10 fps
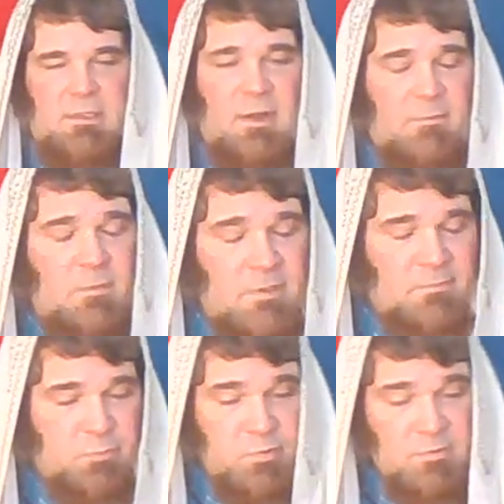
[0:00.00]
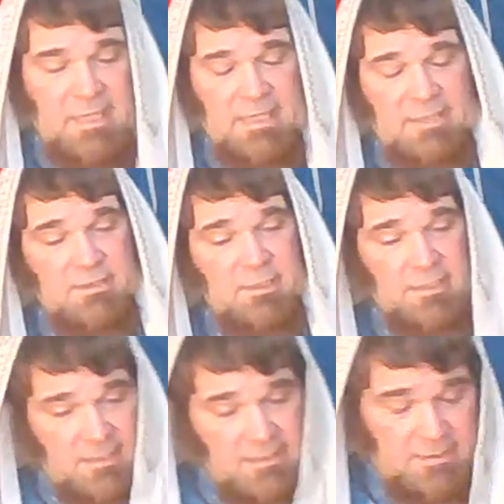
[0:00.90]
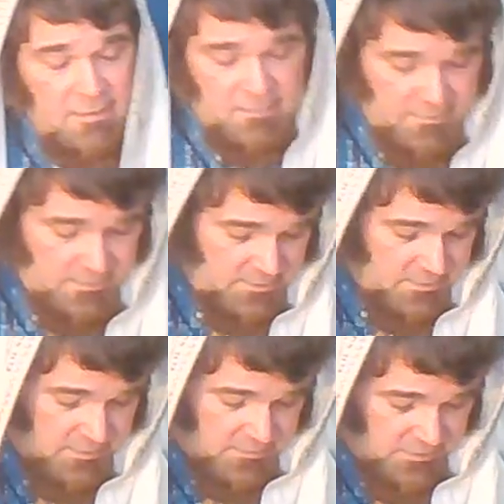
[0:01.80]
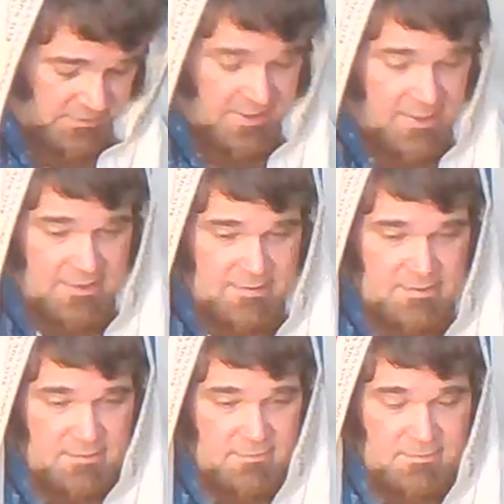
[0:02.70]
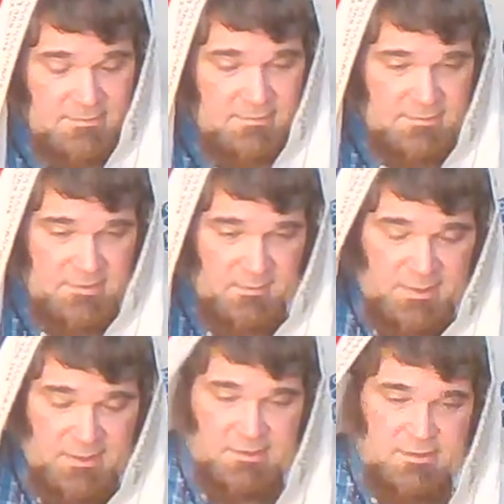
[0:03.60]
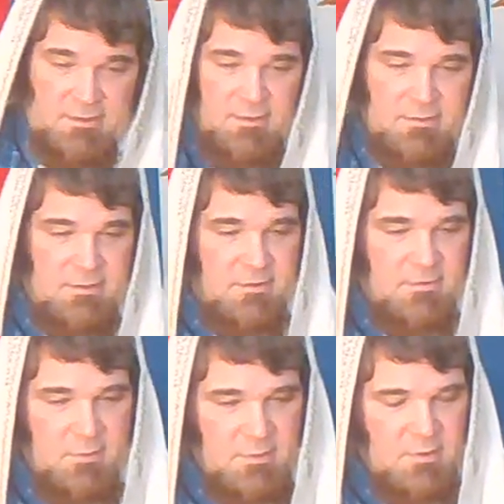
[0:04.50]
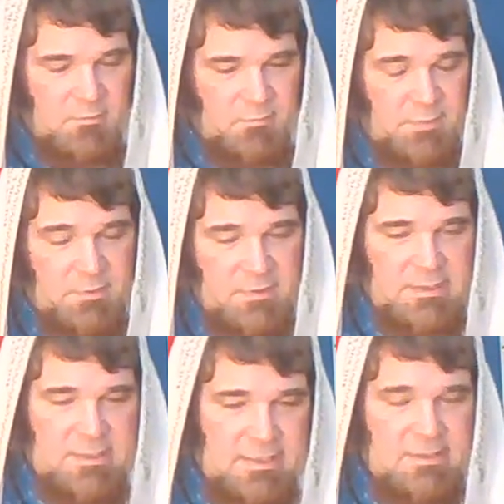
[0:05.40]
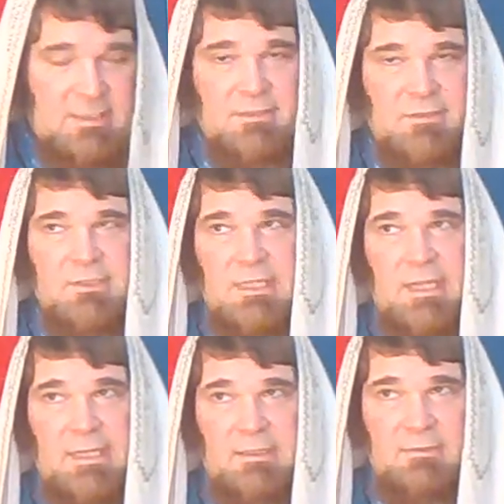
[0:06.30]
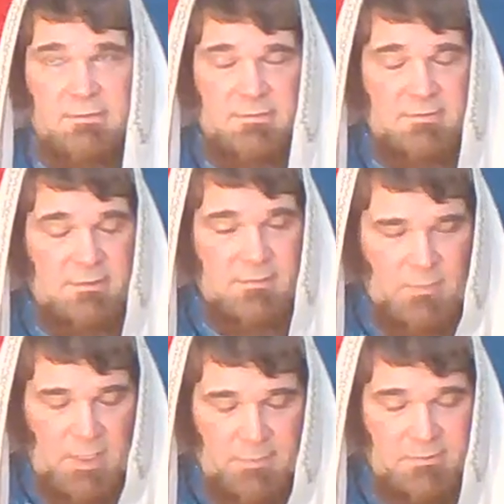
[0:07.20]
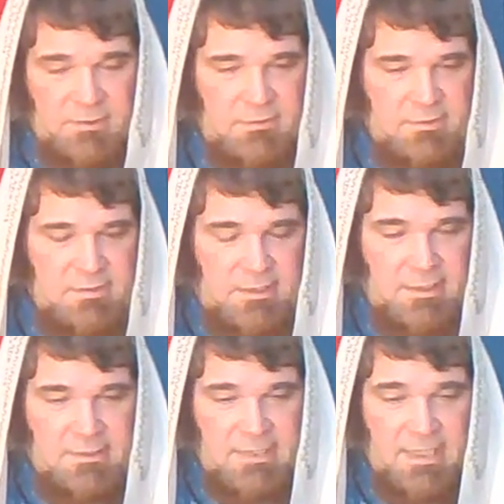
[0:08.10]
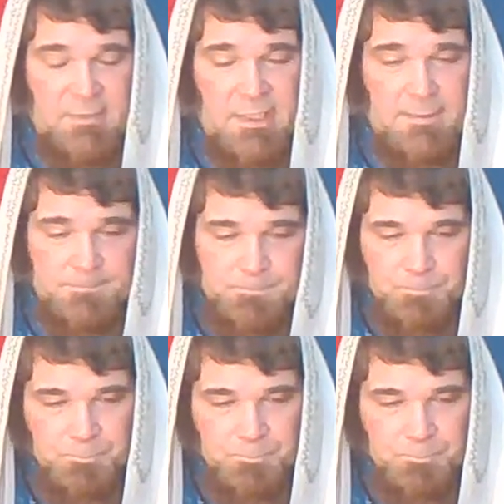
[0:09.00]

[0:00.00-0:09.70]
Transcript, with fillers: How on plane do you need the nuts to minister to people that need to understand about those things? Amen?